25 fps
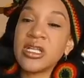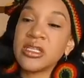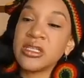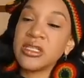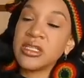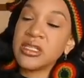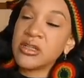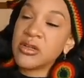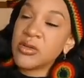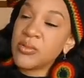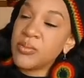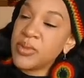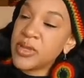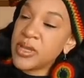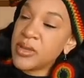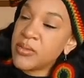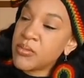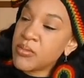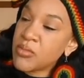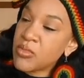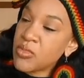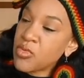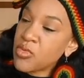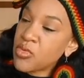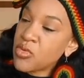a little
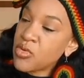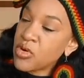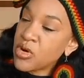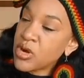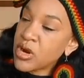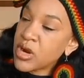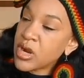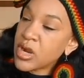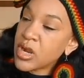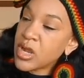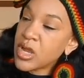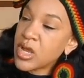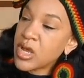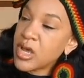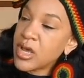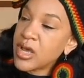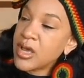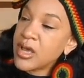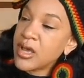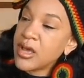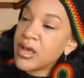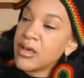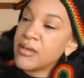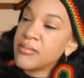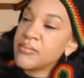bit more,
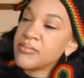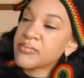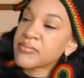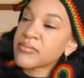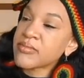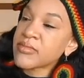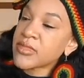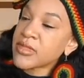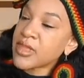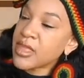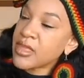um,